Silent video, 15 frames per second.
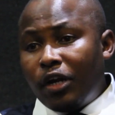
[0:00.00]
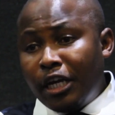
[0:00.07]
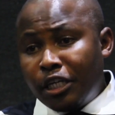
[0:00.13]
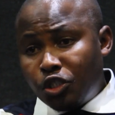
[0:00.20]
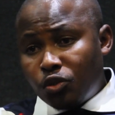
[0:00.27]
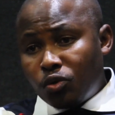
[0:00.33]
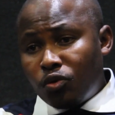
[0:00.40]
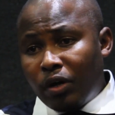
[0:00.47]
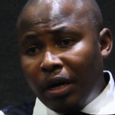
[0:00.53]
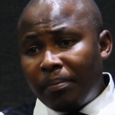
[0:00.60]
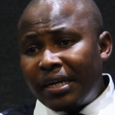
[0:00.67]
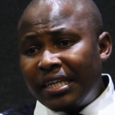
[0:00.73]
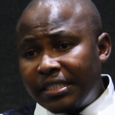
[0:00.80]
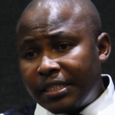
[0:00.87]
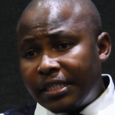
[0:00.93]
As you know, I'm
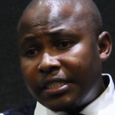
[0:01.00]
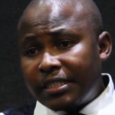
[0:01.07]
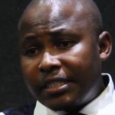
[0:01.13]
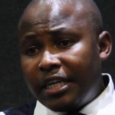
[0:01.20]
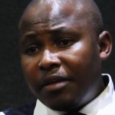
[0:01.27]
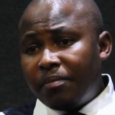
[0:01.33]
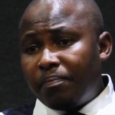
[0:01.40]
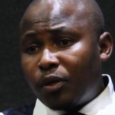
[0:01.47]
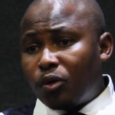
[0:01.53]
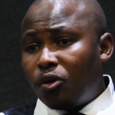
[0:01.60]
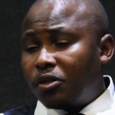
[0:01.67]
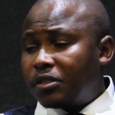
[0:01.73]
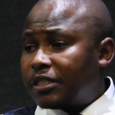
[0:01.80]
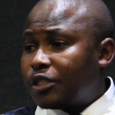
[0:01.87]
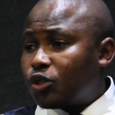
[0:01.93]
raising his name
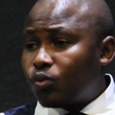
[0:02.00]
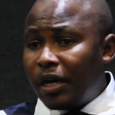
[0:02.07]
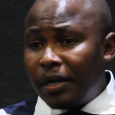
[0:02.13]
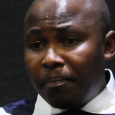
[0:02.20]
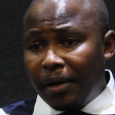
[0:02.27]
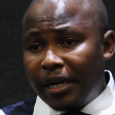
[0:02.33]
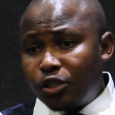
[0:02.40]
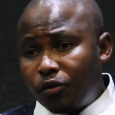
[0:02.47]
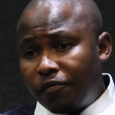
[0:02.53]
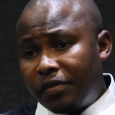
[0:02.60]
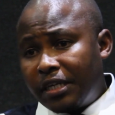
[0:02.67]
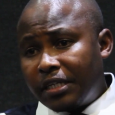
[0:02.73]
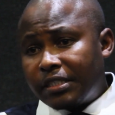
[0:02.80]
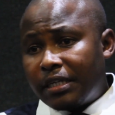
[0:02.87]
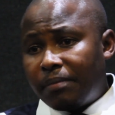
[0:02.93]
because he's one part of
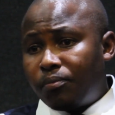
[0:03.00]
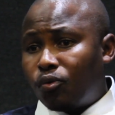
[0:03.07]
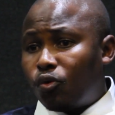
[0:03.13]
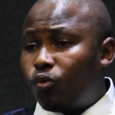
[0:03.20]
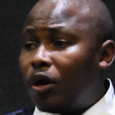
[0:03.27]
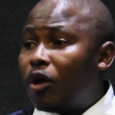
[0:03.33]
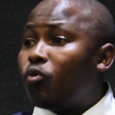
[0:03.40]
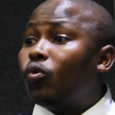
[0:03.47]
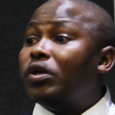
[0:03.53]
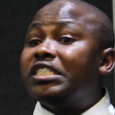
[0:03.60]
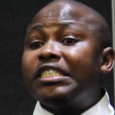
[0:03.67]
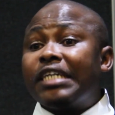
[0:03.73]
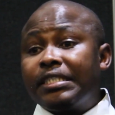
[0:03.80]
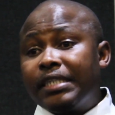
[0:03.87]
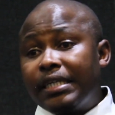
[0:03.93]
the example where we
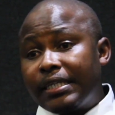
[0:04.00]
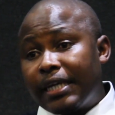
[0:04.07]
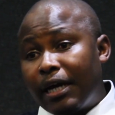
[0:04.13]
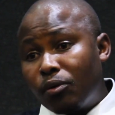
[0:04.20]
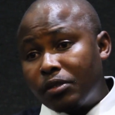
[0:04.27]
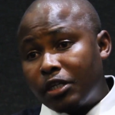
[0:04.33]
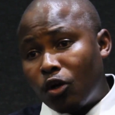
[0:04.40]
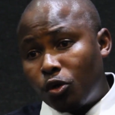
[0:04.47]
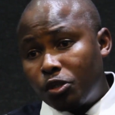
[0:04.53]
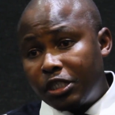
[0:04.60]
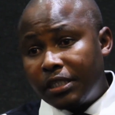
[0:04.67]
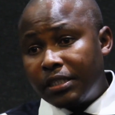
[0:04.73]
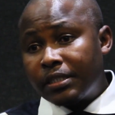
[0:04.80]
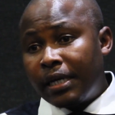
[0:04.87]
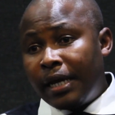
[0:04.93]
shutted down the
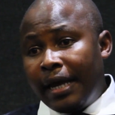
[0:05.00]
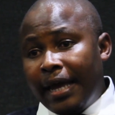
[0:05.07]
oceans,